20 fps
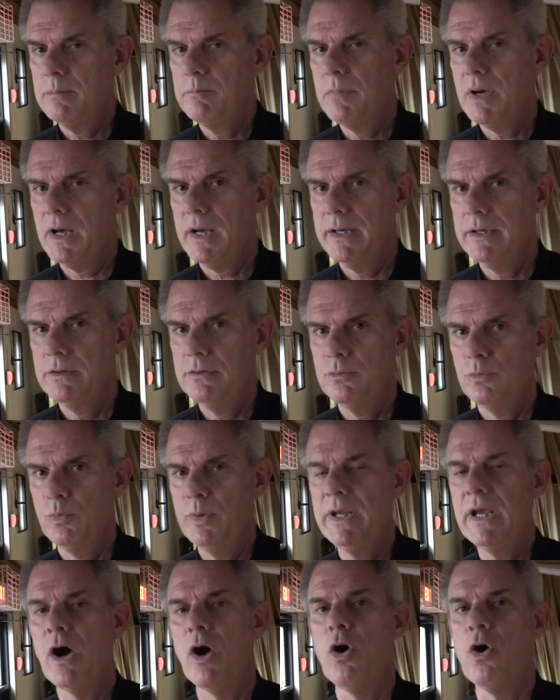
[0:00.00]
in mind,
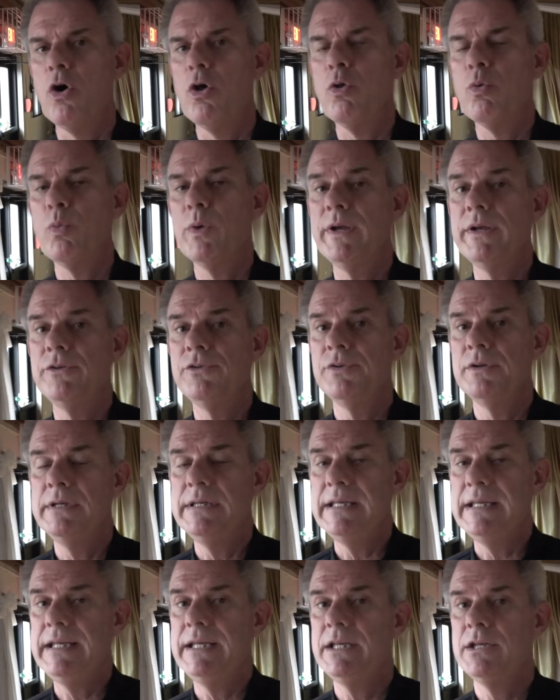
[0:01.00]
we always
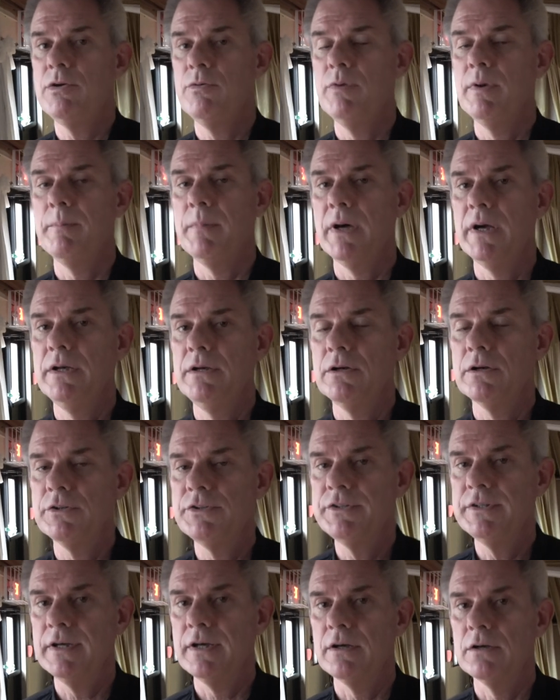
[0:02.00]
need to remind
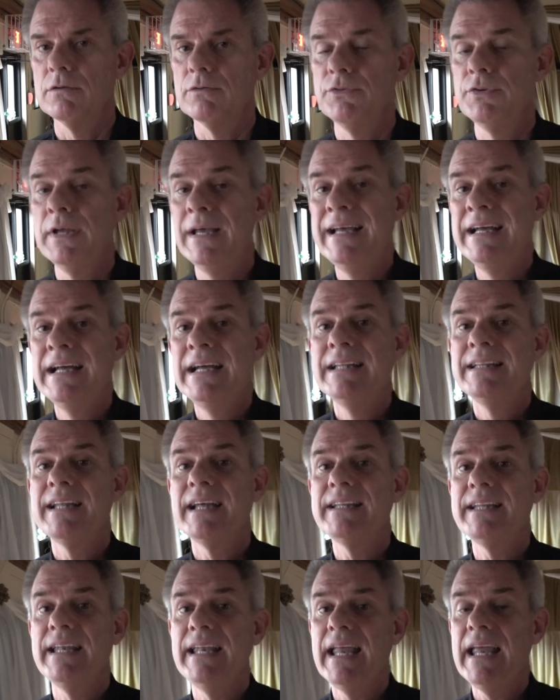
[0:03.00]
ourselves
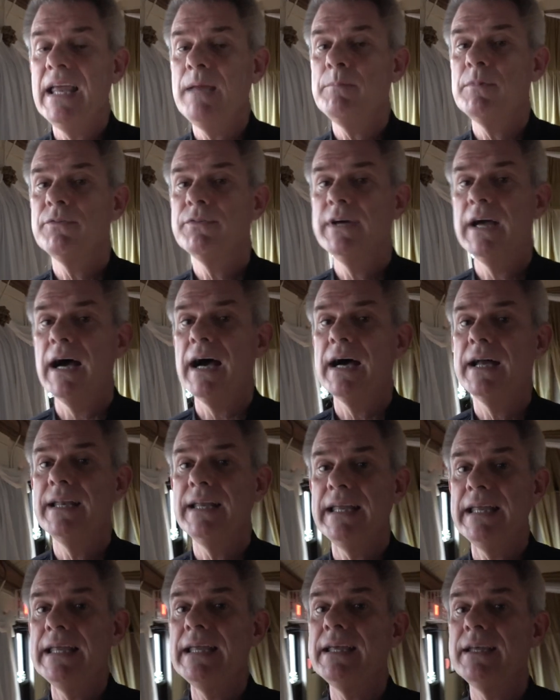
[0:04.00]
that the name of
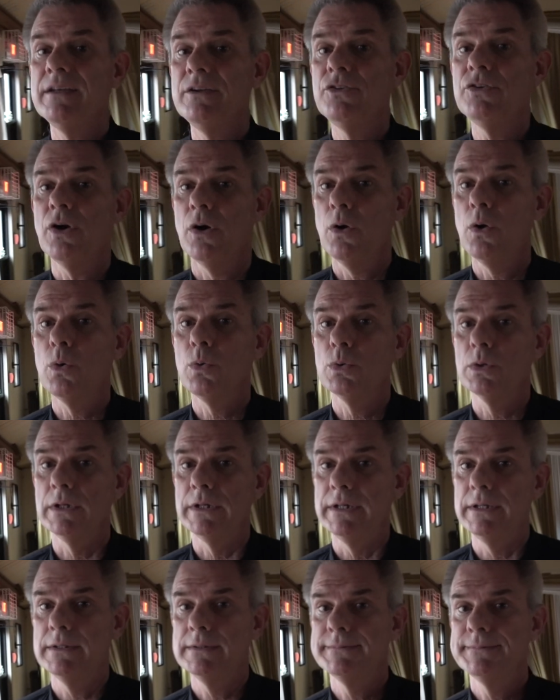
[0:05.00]
God is
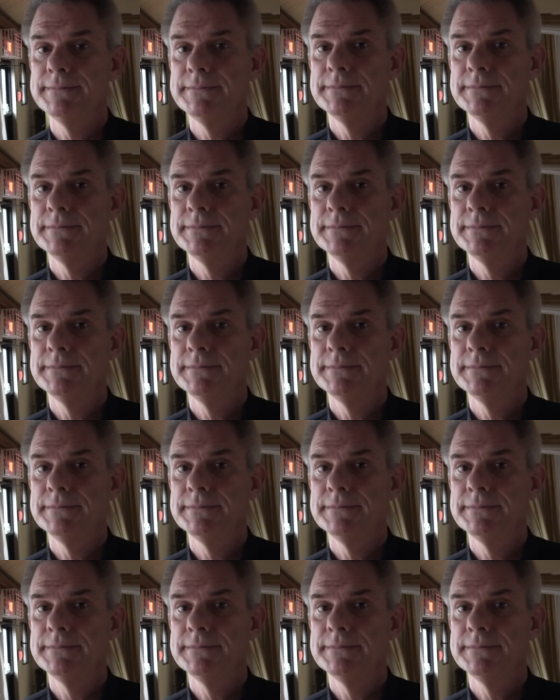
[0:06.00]
holy,